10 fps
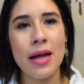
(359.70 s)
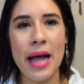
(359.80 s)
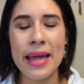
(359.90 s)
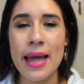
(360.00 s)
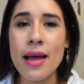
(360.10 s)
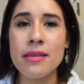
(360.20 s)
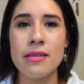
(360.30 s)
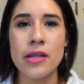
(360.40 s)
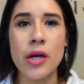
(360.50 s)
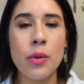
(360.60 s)
I guess,
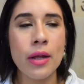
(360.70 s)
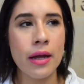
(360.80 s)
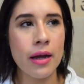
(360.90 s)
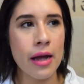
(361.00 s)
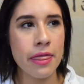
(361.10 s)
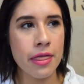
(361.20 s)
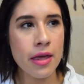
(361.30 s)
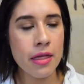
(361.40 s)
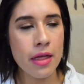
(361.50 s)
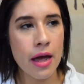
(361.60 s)
you know, like I
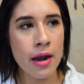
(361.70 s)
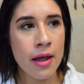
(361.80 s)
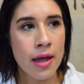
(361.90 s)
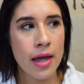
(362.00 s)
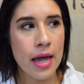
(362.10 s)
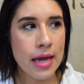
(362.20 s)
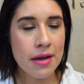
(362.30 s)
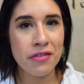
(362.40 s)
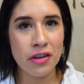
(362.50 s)
think that it gives